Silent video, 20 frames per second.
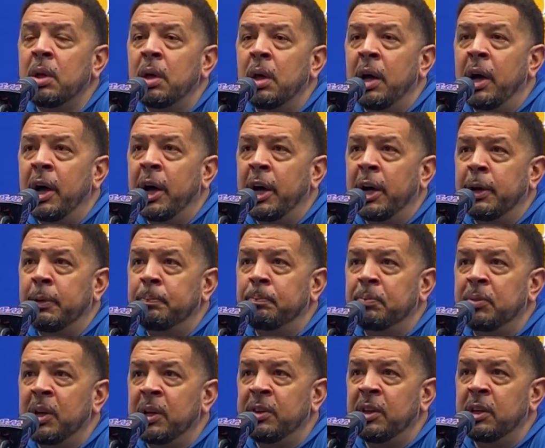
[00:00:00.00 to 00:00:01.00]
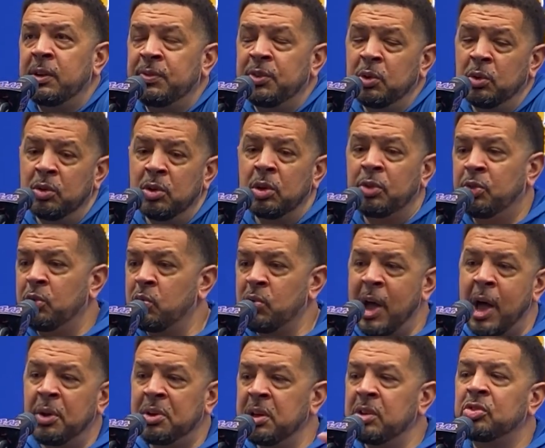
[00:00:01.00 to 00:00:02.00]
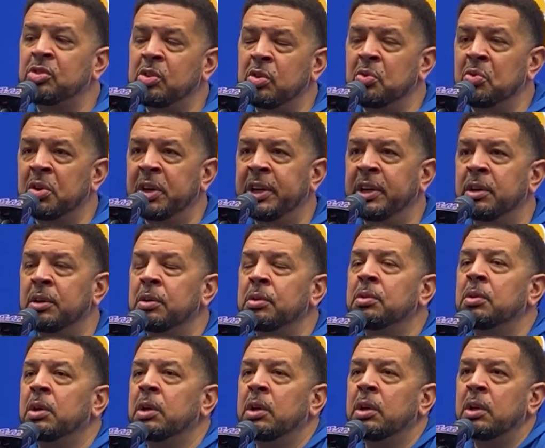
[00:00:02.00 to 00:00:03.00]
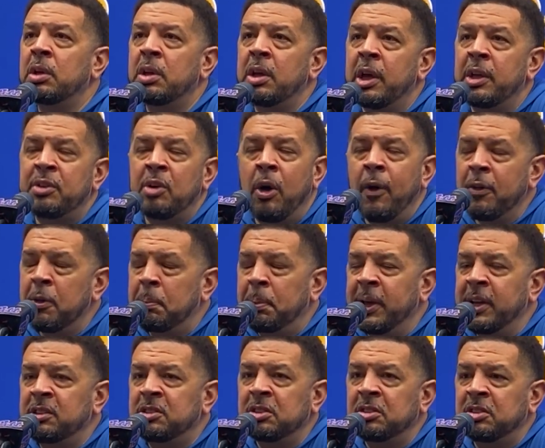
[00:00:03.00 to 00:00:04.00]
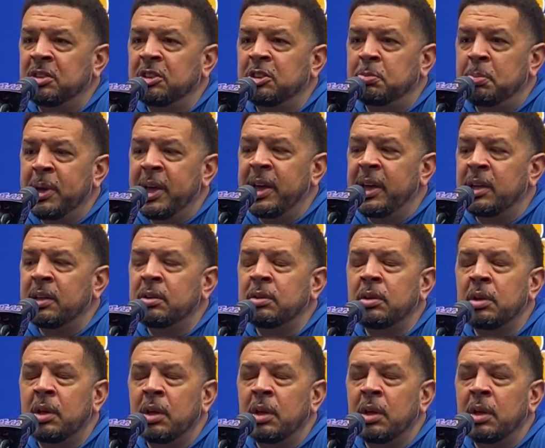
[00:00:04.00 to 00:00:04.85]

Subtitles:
And then if you look throughout his career at all the places he's been,